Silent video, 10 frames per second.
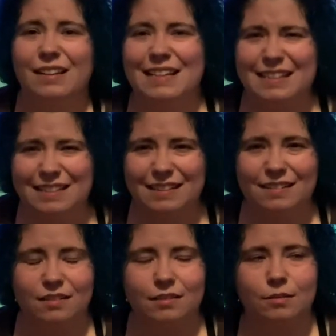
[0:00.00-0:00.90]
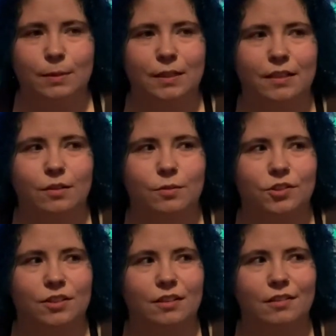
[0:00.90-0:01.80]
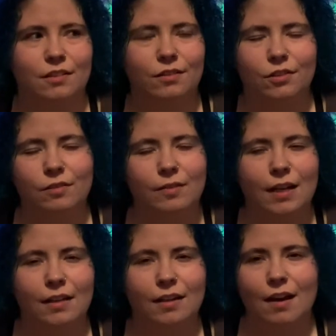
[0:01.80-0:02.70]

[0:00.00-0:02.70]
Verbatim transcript: easing a little bit here, which is a little nerve wracking.